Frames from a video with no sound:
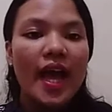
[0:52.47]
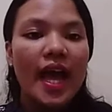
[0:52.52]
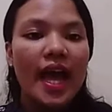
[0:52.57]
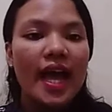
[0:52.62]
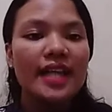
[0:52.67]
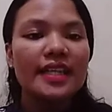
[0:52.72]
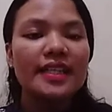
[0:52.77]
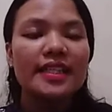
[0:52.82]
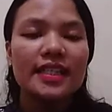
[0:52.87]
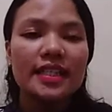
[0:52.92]

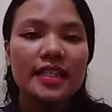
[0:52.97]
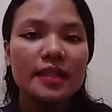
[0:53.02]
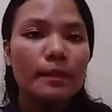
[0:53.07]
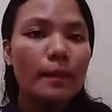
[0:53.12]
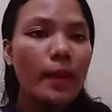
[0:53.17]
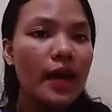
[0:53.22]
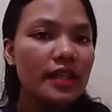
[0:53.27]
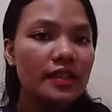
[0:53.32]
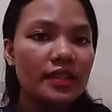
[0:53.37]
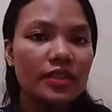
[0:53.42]
and in a
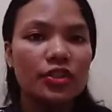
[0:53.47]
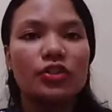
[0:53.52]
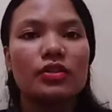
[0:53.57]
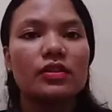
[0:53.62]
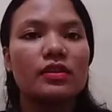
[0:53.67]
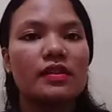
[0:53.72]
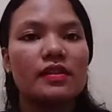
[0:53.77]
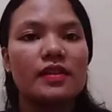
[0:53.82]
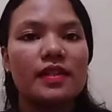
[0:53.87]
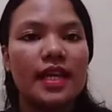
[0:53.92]

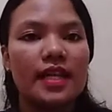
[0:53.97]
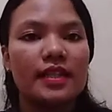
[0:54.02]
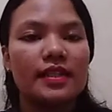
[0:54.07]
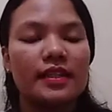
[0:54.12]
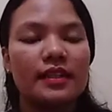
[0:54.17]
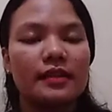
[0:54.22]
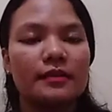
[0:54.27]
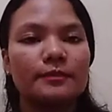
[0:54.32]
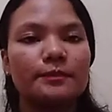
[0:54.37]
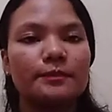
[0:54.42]
particular setting.